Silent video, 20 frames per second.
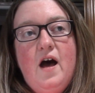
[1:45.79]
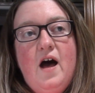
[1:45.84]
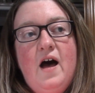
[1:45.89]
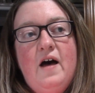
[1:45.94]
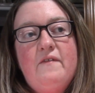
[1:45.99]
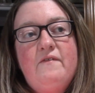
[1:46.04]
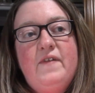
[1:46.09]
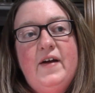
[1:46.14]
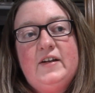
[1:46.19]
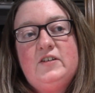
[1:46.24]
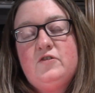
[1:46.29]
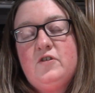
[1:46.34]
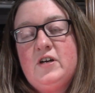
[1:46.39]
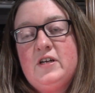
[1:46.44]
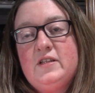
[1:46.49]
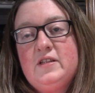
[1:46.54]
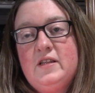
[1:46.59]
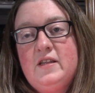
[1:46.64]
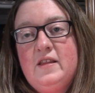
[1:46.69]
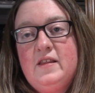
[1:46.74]
uh,
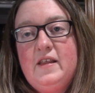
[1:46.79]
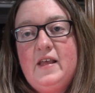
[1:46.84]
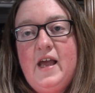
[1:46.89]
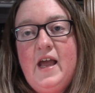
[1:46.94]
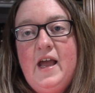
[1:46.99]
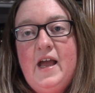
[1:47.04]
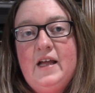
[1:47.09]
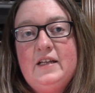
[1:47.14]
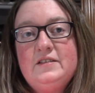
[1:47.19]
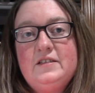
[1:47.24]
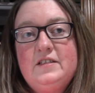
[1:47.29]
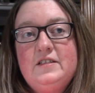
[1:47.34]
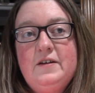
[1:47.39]
veterans and